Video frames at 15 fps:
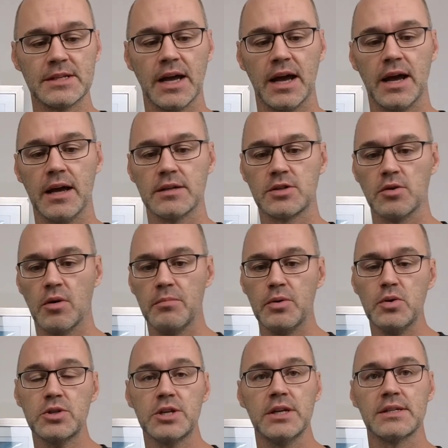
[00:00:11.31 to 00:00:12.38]
So a
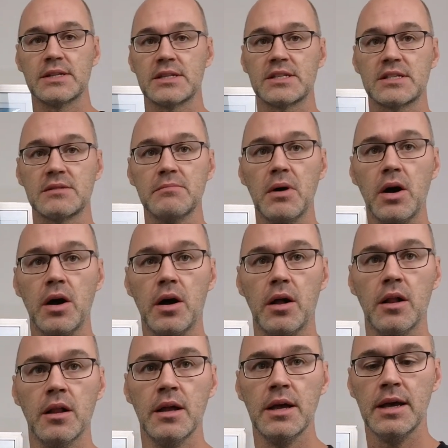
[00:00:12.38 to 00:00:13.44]
bougie is a
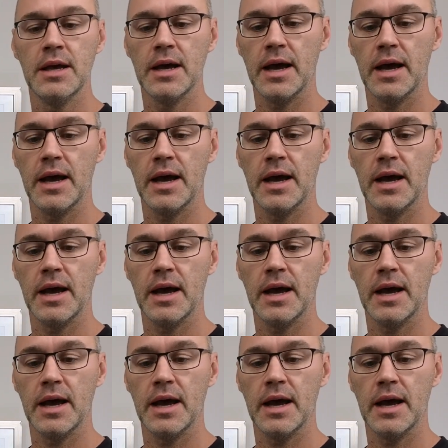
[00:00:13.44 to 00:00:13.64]
small